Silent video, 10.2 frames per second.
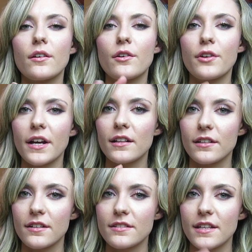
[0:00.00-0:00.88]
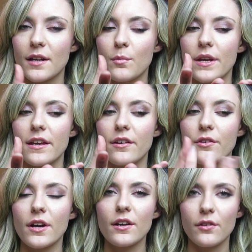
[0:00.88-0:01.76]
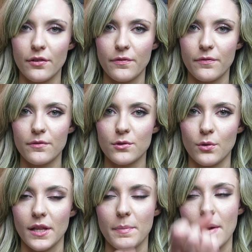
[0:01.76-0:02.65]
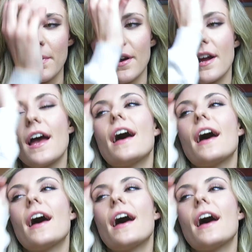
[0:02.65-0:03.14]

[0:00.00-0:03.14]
crinklers, and we crinkle the toilet paper.